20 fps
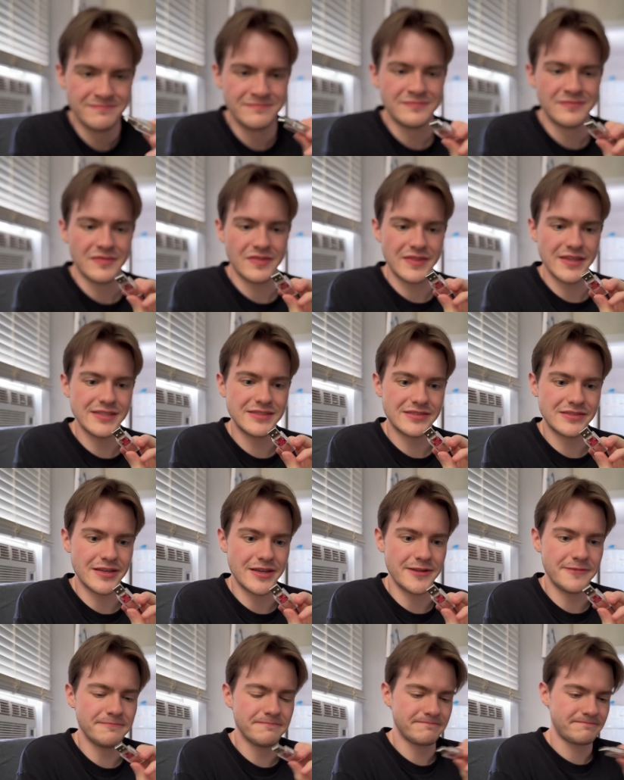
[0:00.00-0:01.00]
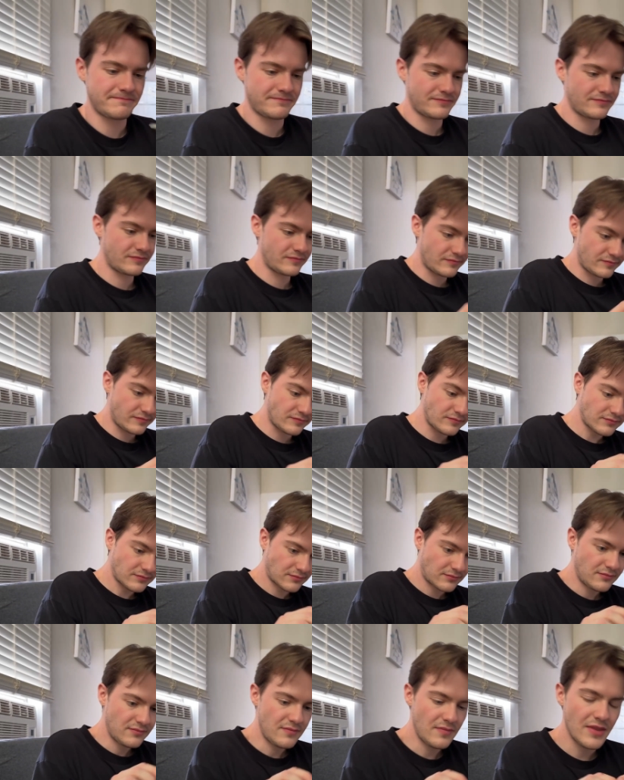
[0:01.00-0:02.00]
This thing,
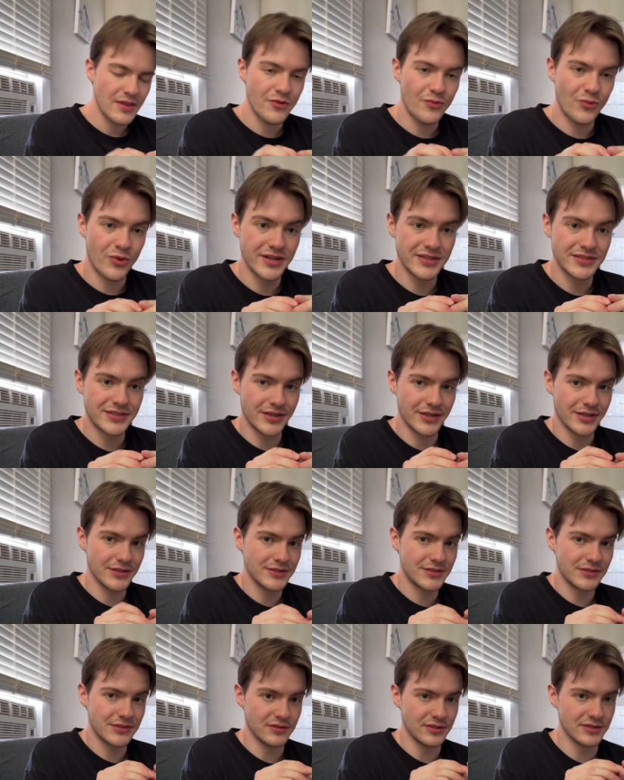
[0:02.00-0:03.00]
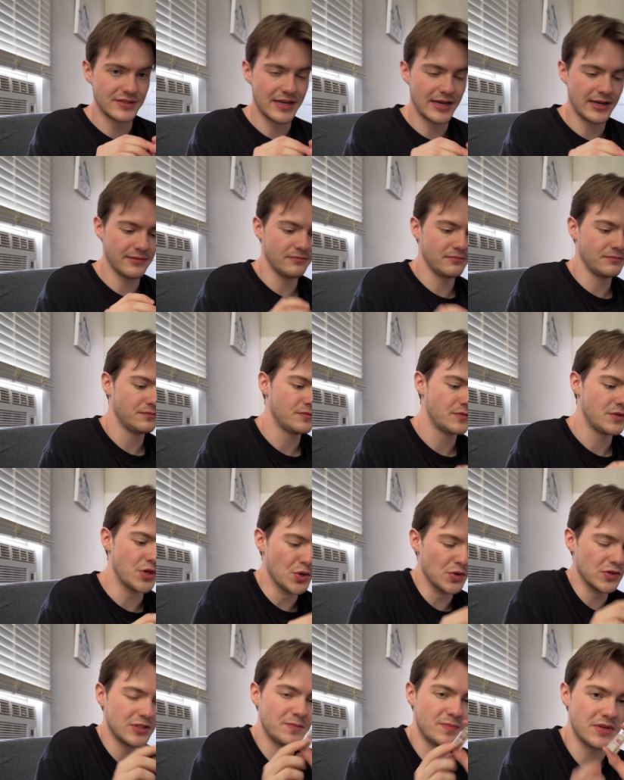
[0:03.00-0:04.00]
what it does is that
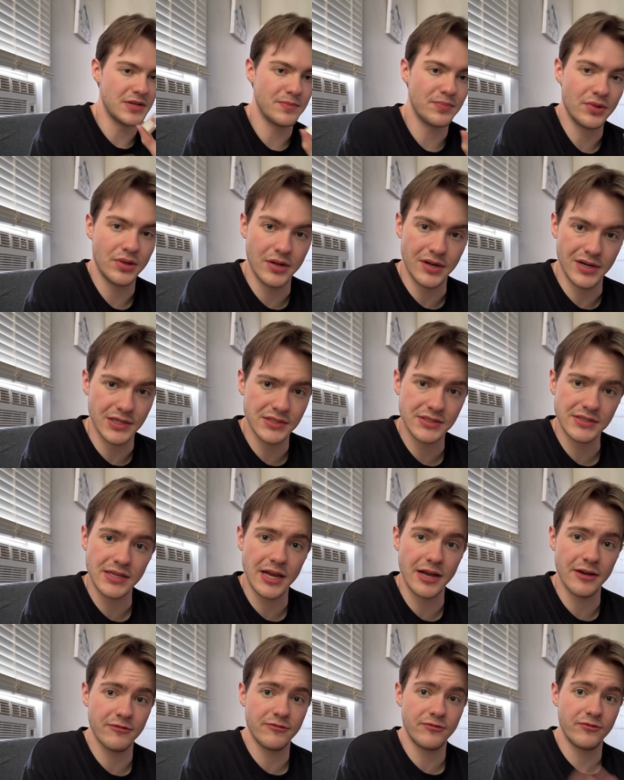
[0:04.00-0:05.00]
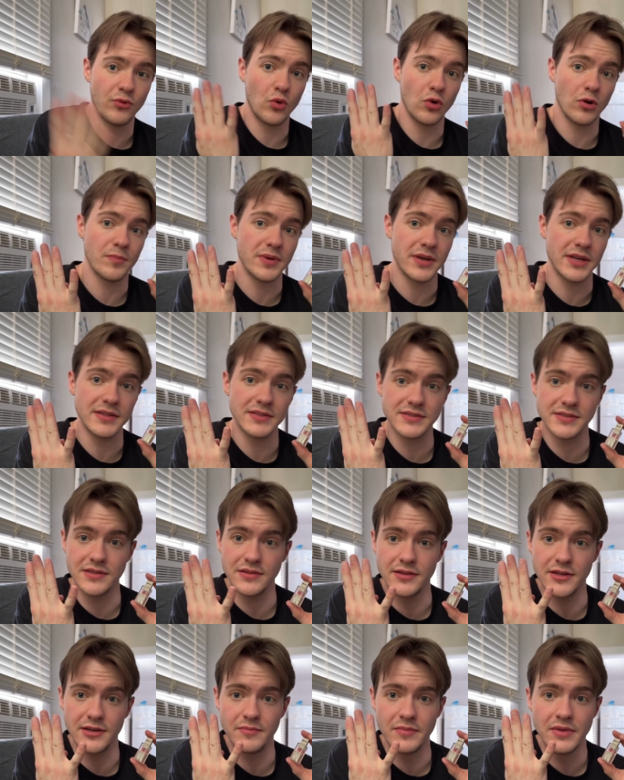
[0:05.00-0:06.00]
USB plugs have 4 pins in
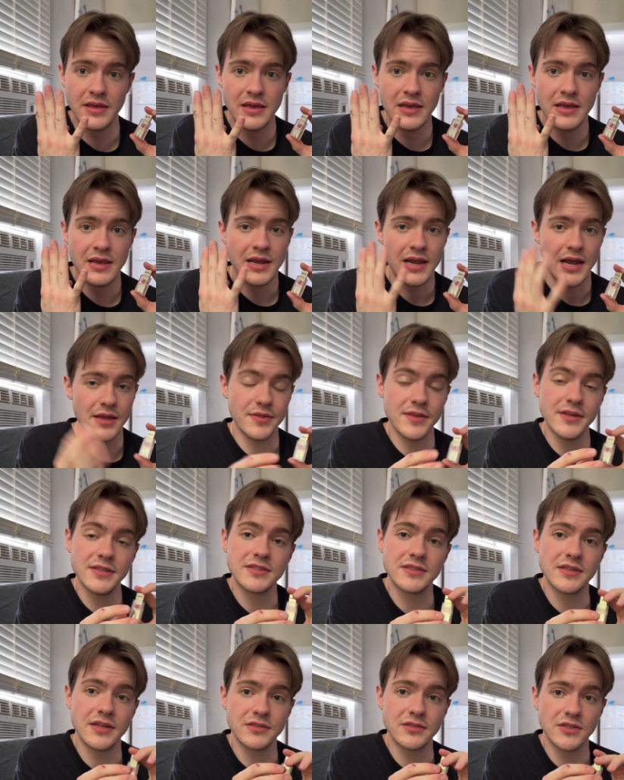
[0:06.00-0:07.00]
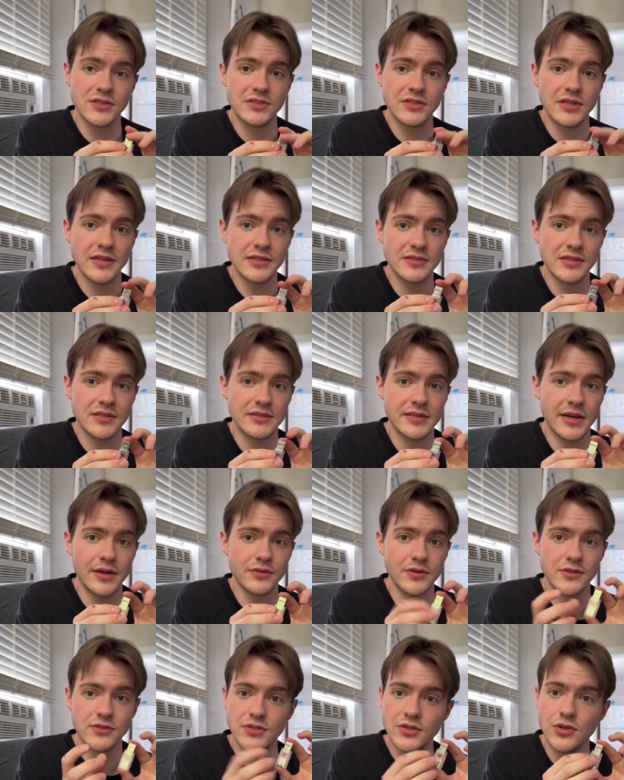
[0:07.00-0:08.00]
them, and this thing just takes it down to
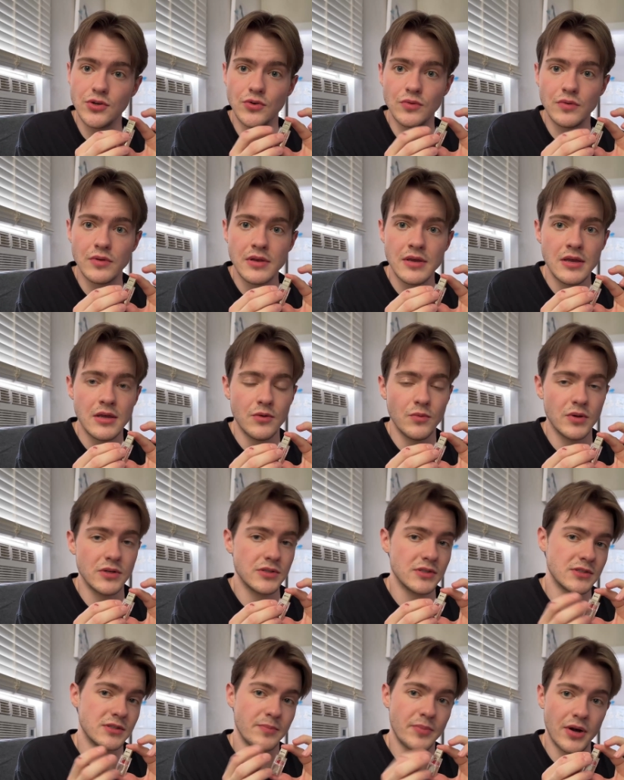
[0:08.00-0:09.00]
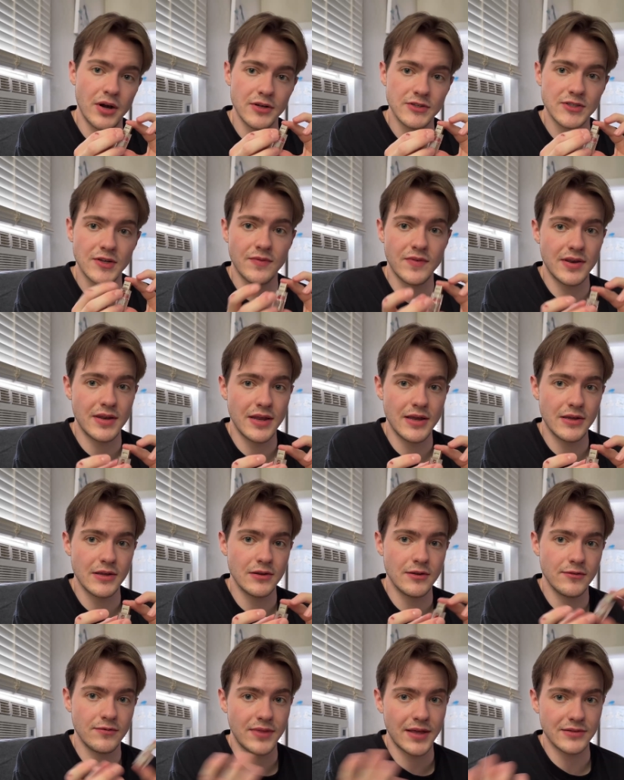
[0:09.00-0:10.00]
2, which is the positive and
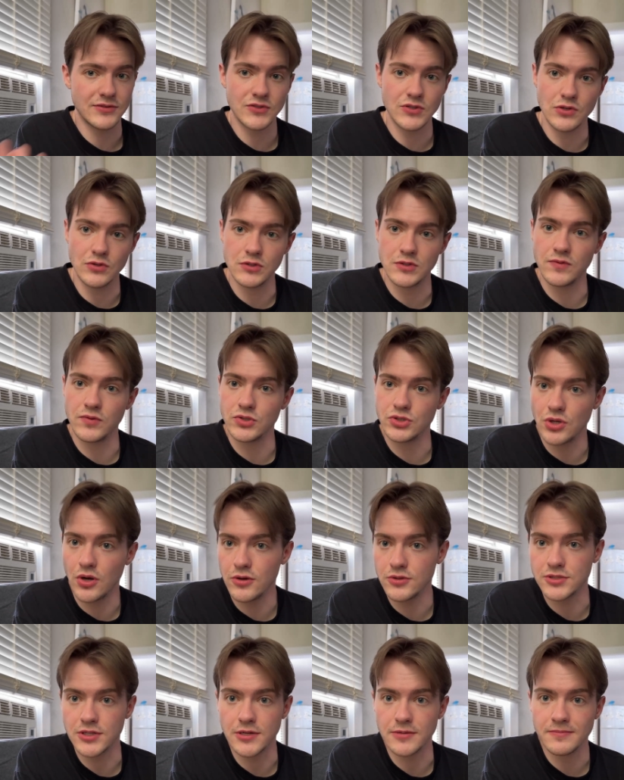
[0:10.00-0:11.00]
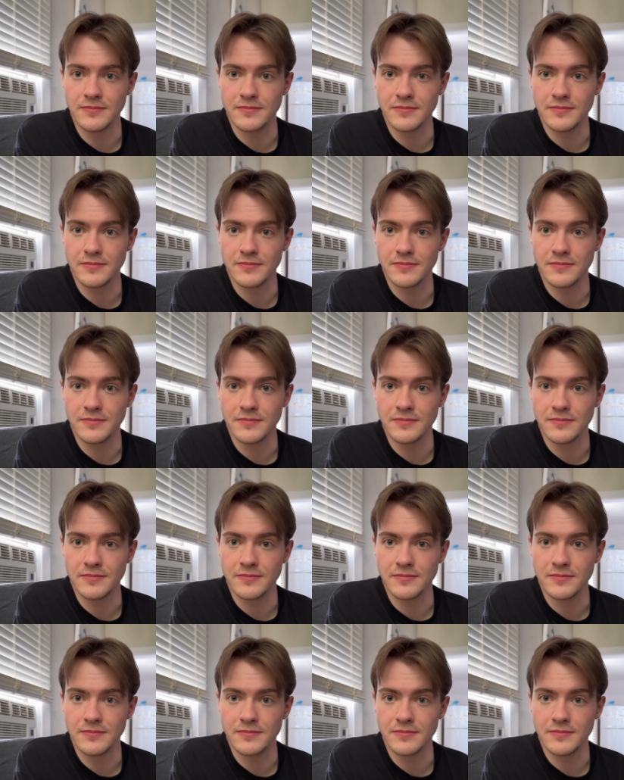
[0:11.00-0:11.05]
negative that's used for charging.